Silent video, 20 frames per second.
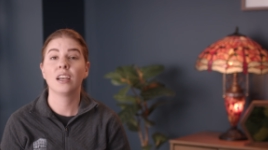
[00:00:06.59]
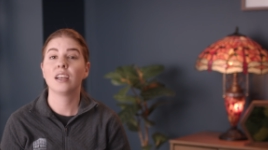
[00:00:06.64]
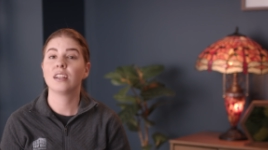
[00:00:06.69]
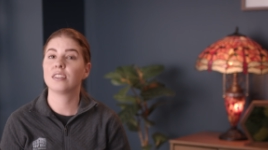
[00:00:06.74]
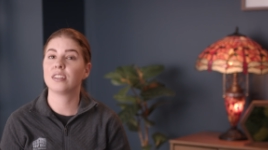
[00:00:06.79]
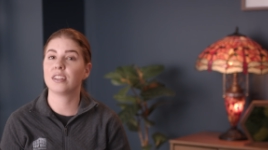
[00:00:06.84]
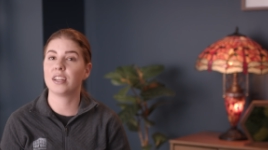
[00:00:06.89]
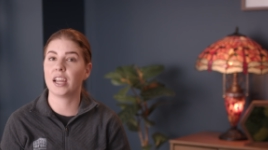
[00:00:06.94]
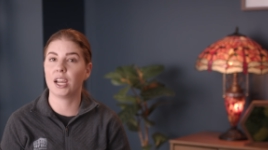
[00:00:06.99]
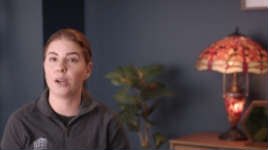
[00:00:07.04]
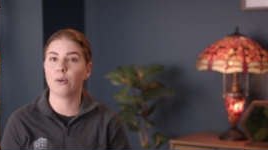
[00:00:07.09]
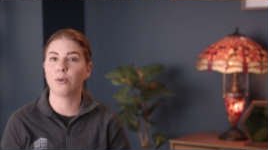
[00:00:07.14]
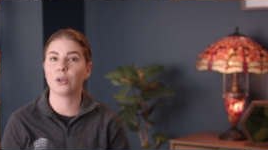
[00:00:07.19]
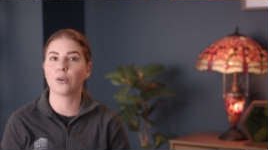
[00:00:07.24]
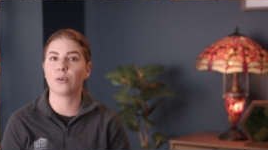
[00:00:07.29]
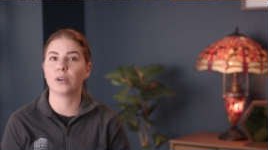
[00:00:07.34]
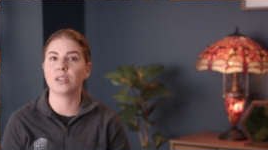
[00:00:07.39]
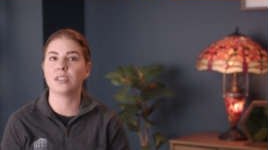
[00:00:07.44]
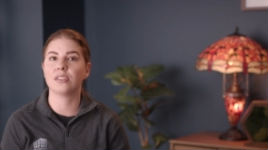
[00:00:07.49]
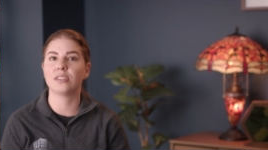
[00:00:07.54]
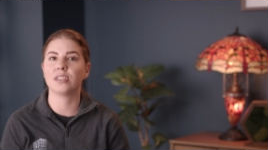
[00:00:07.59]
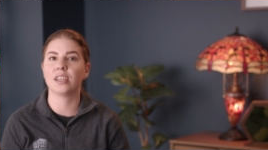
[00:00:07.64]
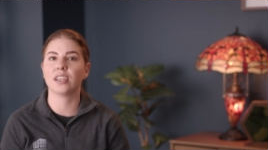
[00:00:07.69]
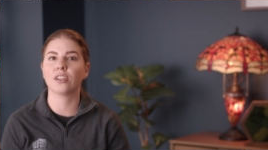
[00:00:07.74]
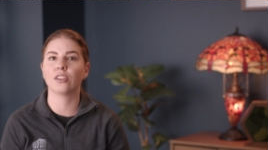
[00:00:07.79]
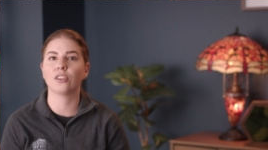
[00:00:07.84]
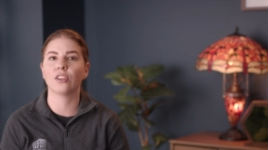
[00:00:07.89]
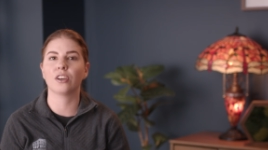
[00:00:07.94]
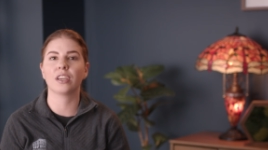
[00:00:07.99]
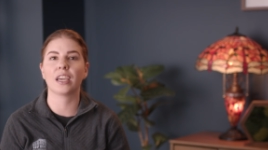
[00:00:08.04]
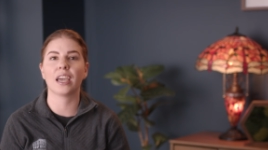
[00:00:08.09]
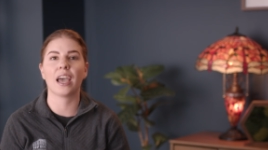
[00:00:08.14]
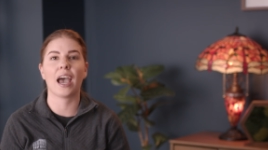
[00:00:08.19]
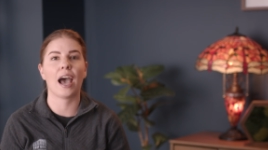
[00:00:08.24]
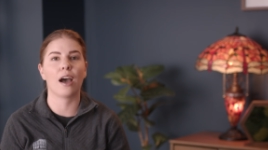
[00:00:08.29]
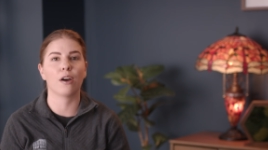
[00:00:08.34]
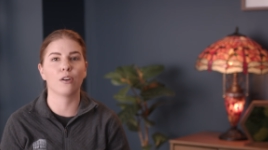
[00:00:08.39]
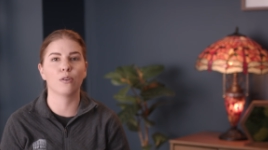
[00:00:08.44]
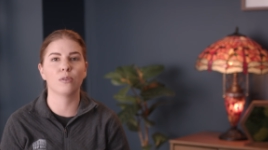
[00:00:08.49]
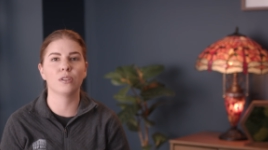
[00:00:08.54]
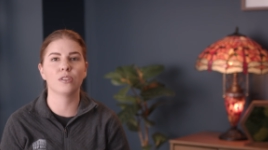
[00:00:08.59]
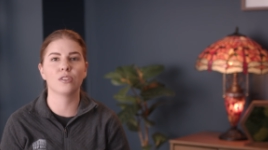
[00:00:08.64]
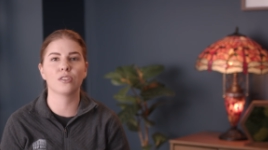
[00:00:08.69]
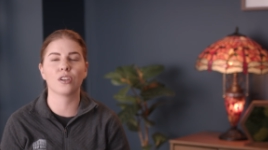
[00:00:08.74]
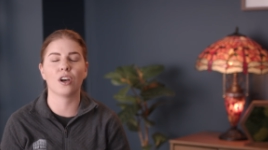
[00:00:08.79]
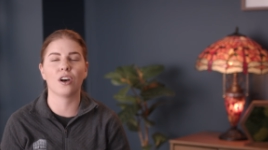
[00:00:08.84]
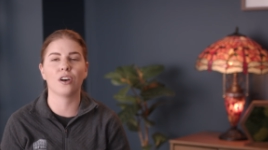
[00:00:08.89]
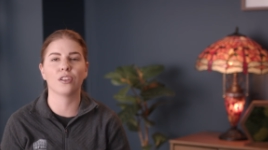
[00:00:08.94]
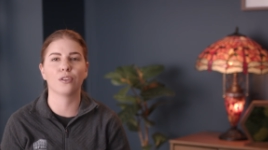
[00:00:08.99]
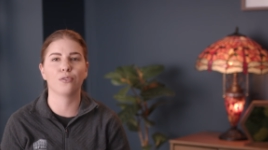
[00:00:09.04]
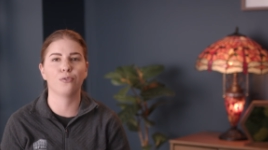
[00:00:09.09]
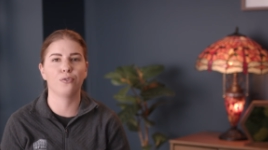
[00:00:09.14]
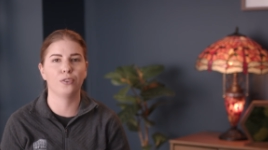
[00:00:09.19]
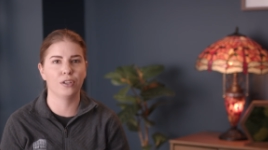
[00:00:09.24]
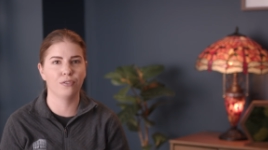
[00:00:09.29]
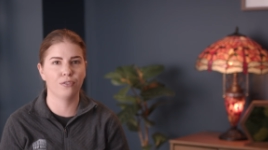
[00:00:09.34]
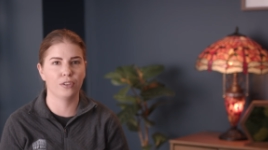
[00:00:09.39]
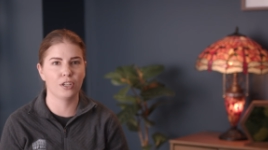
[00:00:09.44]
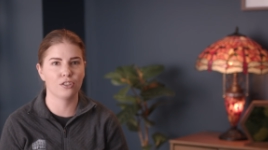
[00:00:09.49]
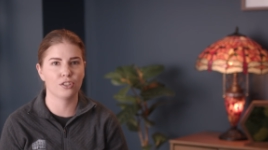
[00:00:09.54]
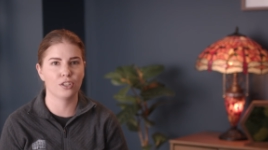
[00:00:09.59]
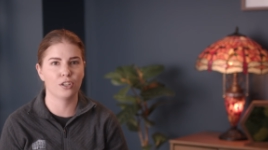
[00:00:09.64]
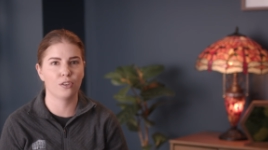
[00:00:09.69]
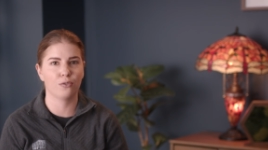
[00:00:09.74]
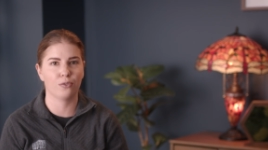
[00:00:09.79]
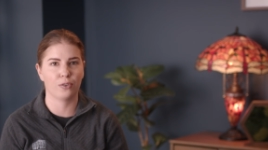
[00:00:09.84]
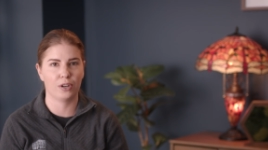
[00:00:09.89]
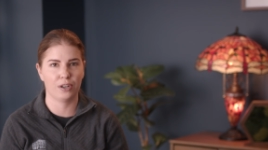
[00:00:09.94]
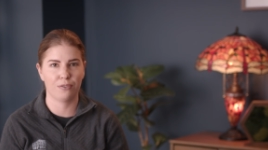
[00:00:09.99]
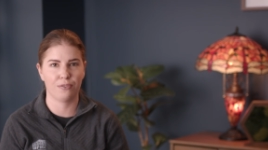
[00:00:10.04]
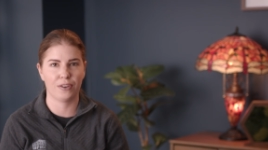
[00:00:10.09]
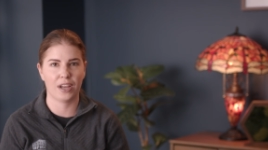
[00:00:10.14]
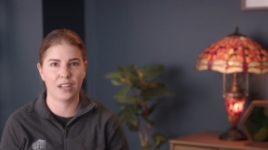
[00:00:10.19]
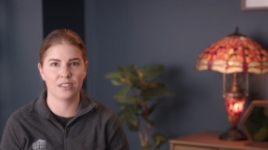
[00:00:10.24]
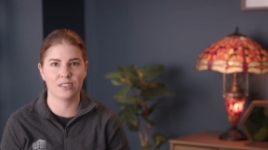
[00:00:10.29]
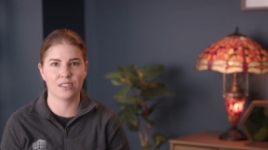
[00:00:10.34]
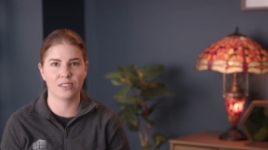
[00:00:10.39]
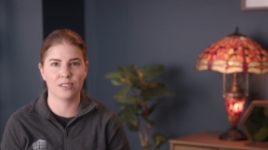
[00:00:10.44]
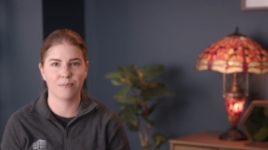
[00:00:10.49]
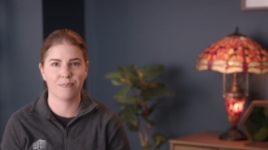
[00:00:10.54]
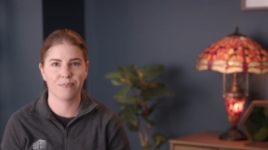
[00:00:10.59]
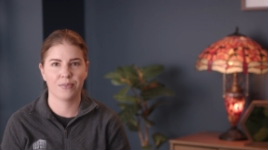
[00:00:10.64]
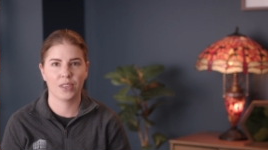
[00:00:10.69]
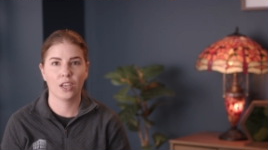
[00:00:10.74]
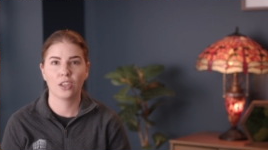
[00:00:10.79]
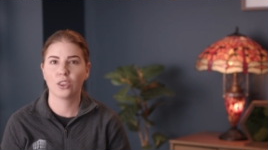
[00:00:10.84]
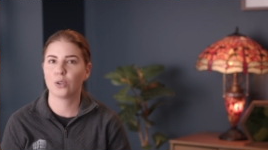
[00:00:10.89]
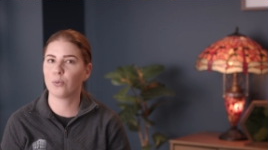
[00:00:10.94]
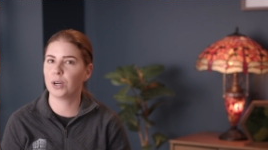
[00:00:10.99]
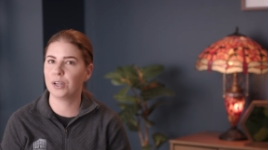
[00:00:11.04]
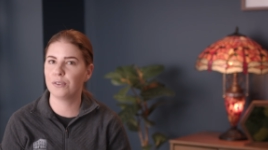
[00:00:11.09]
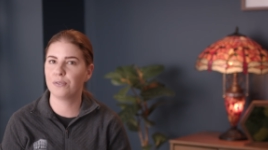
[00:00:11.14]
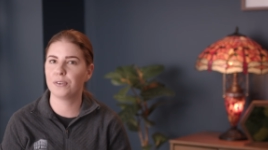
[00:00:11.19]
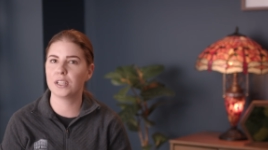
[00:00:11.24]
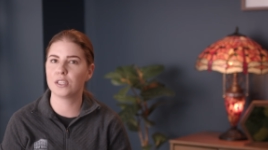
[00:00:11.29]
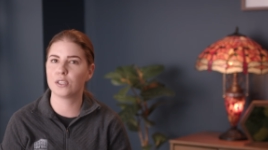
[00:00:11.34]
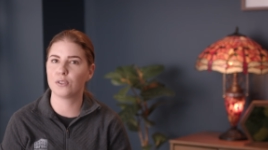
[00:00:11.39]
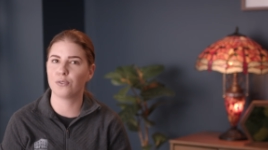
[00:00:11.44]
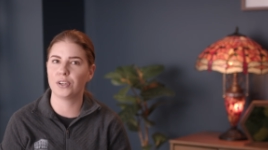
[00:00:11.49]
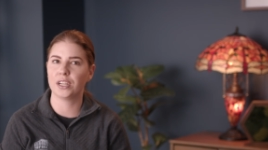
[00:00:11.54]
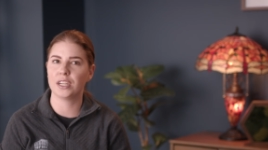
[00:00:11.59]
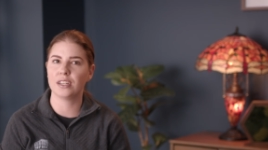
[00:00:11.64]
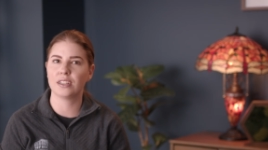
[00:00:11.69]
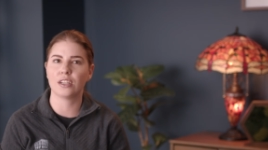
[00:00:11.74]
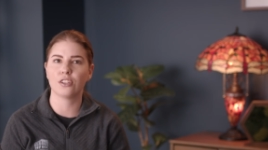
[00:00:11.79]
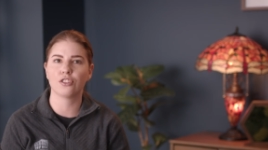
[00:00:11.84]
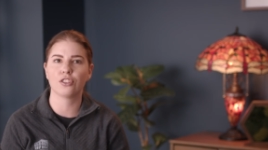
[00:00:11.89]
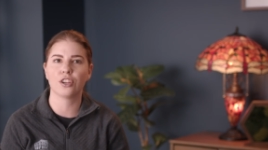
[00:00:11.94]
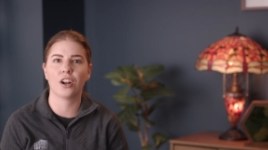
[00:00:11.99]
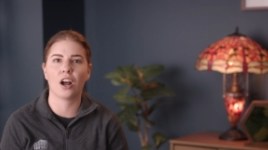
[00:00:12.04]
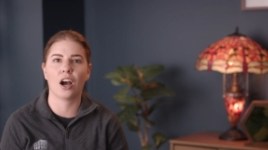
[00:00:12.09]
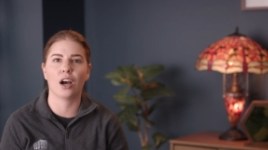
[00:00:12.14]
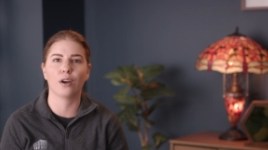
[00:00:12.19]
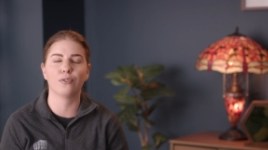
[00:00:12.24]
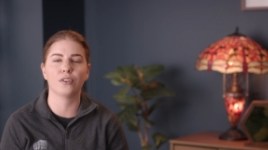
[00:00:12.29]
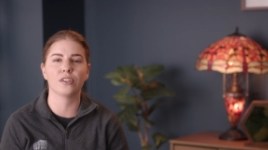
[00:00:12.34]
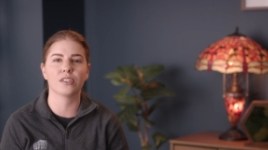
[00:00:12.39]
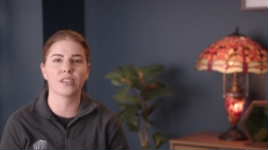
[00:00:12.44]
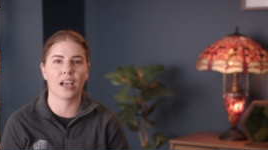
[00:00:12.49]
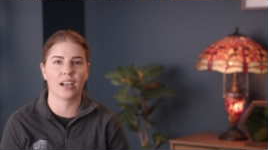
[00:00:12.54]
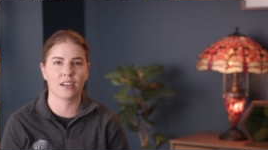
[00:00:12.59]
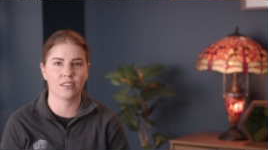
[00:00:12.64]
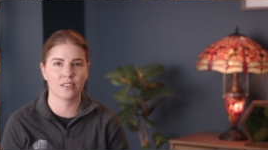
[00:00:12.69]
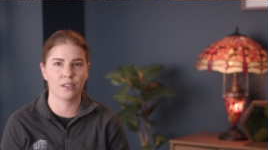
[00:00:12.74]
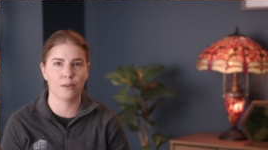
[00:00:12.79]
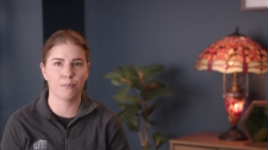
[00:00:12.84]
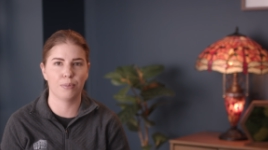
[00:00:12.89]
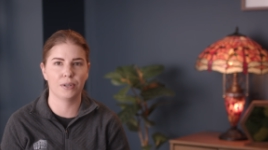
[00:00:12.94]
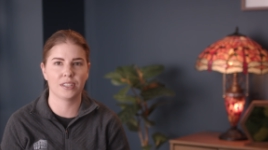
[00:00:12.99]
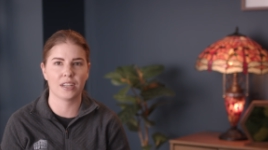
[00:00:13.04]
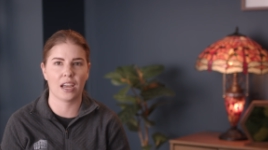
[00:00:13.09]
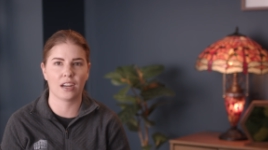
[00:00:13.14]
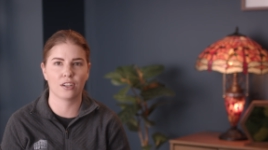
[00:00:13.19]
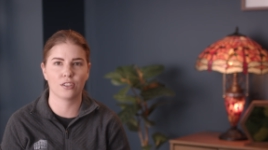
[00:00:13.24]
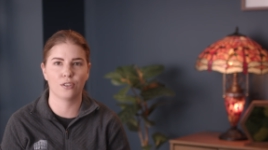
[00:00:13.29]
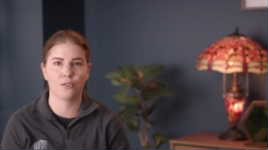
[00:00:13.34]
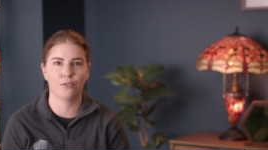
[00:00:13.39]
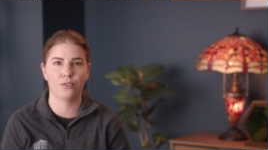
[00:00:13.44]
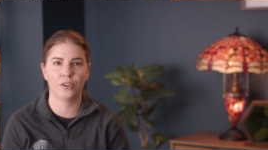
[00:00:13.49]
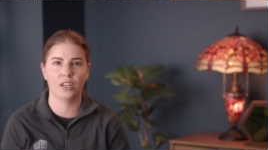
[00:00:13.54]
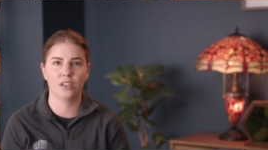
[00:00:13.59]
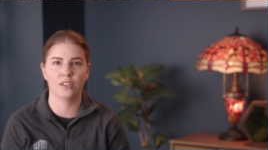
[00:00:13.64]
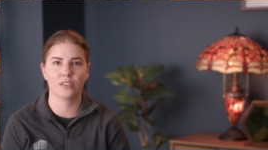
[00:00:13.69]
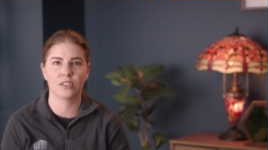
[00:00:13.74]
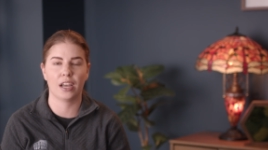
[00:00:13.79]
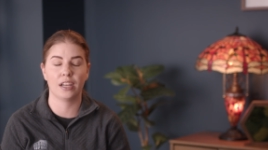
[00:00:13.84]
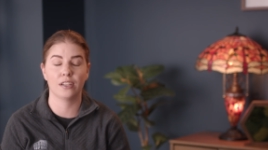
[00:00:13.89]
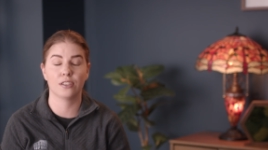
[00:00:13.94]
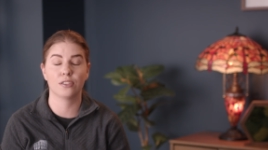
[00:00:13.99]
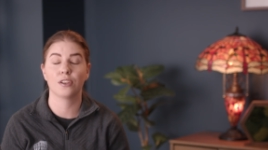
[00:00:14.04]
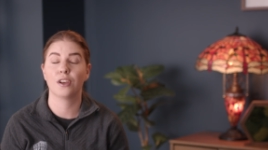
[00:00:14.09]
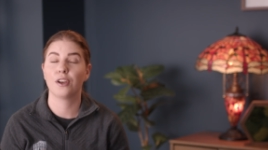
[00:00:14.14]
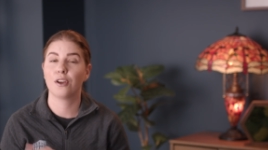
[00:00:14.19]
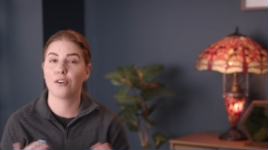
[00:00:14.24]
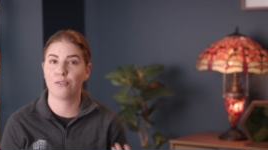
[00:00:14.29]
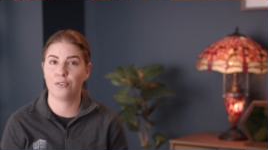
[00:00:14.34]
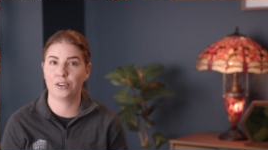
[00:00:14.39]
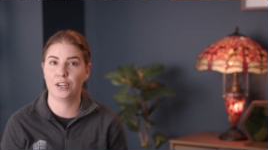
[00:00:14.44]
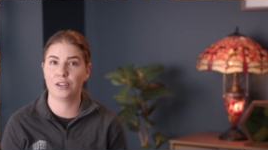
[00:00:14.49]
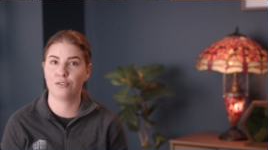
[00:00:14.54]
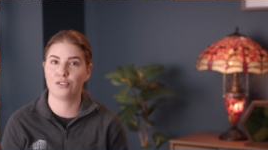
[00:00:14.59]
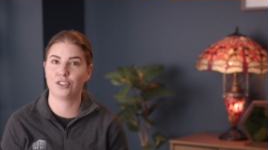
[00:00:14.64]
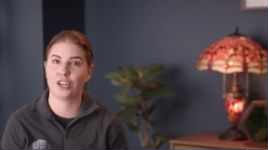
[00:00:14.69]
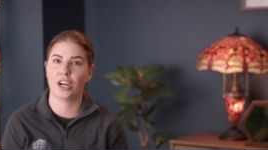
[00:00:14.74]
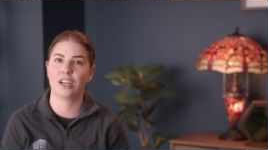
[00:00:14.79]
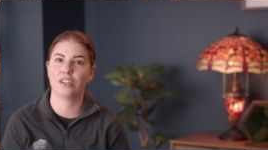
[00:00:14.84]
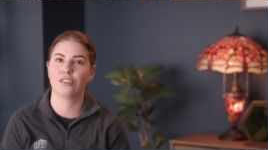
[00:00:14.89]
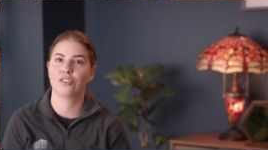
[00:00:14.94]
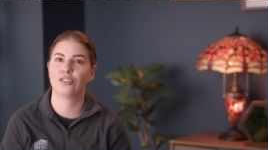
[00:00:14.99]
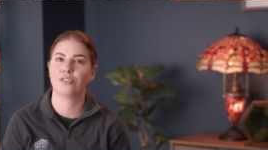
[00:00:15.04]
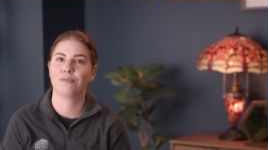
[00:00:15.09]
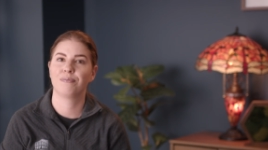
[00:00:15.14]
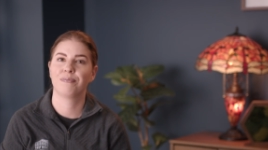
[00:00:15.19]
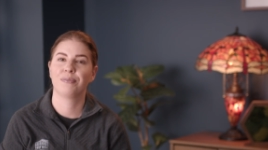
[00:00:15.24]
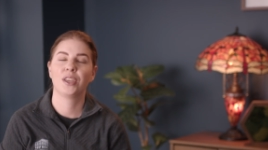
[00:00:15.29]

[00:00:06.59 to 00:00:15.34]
Today, we're going to take a look at how to install the free version of WordFence. The WordFence Free Edition offers excellent protection for your sites free of charge.